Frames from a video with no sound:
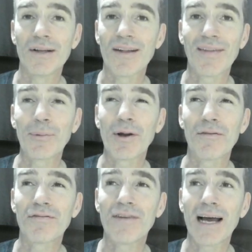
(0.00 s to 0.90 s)
I think we got
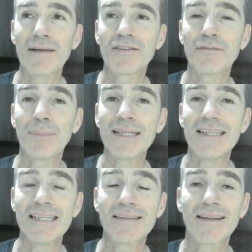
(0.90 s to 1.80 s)
5
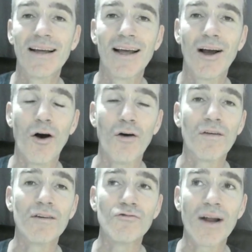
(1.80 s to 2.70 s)
species of
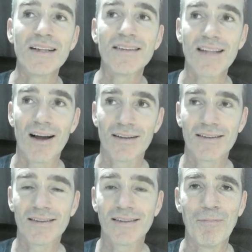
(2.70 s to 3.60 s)

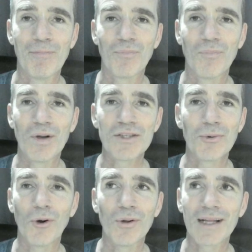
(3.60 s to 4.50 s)
redstarts, which are
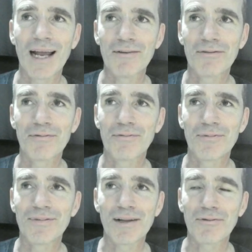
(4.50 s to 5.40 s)
all kind of
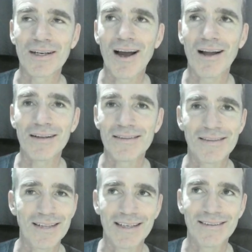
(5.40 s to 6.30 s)
different colors
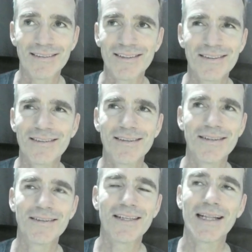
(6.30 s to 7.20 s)
and just
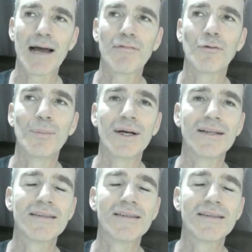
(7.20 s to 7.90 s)
delightful birds.